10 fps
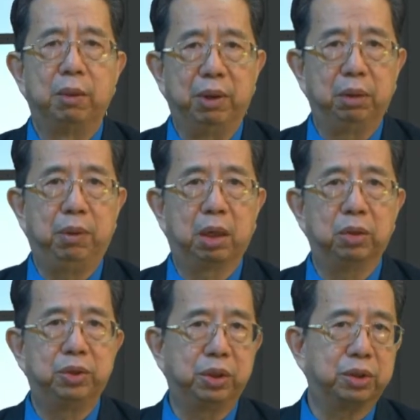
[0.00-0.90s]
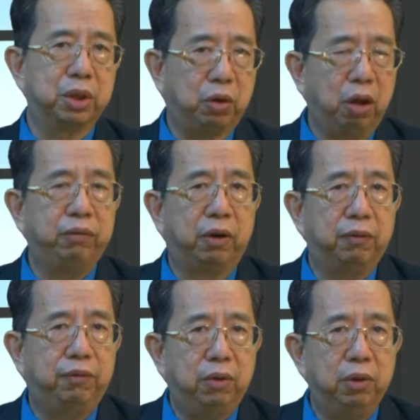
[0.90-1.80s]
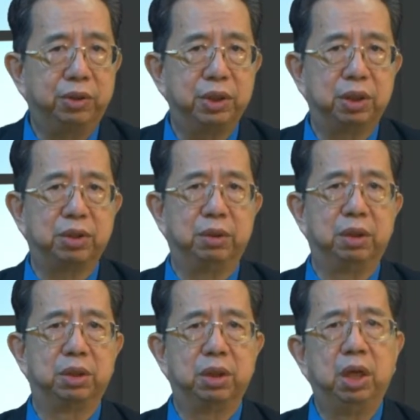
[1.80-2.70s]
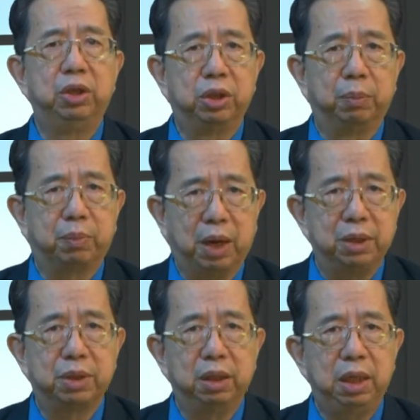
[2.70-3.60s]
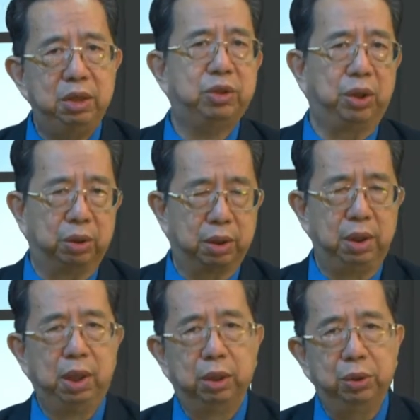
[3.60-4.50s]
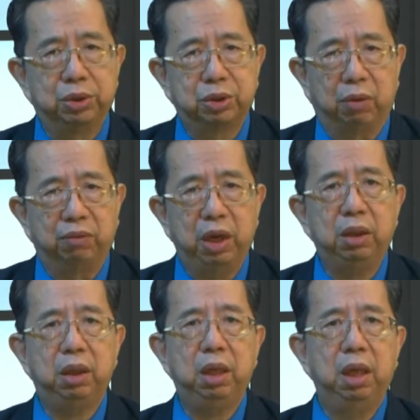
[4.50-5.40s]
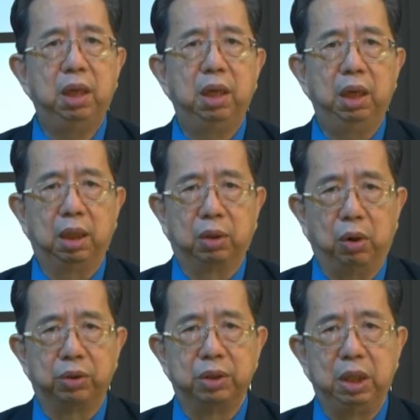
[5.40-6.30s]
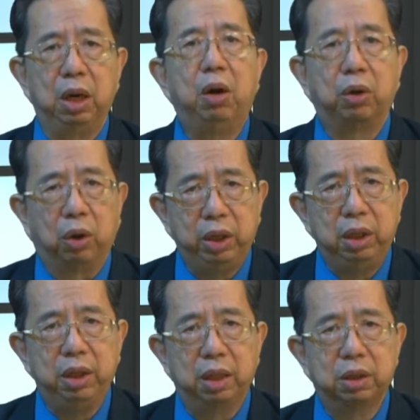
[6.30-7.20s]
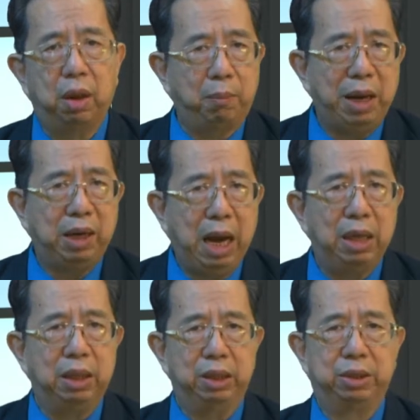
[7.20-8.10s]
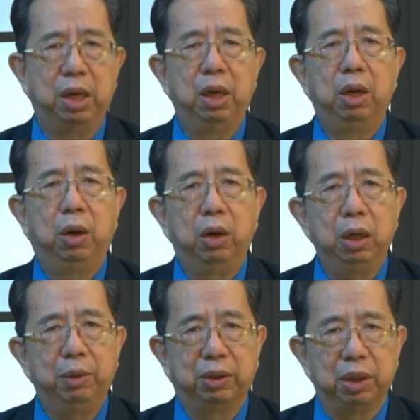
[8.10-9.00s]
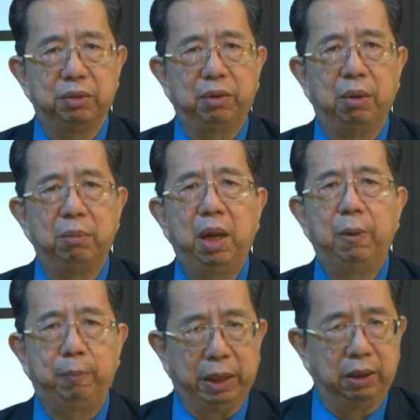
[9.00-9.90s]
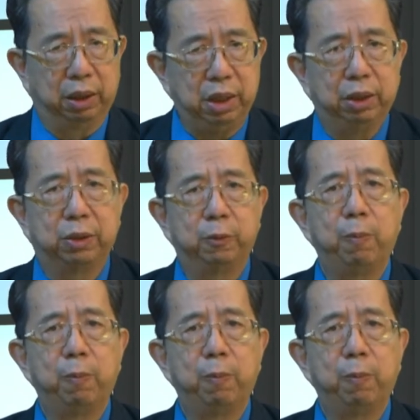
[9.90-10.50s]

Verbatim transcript: Myanmar considers the call for full citizenship rights an insult to its sovereignty. It calls the Rohingyas Bengalis or immigrants from Bangladesh.